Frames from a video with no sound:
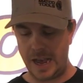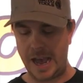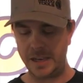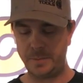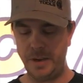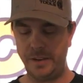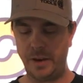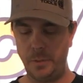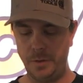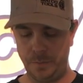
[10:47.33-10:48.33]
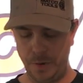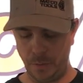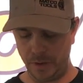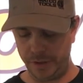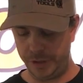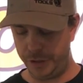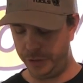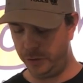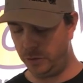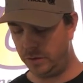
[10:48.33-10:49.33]
asked me if I would be willing to
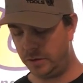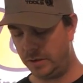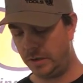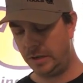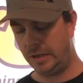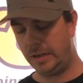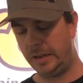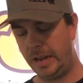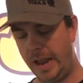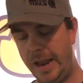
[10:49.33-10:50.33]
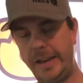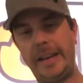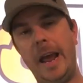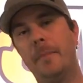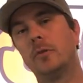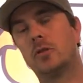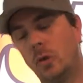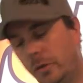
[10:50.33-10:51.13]
do a camel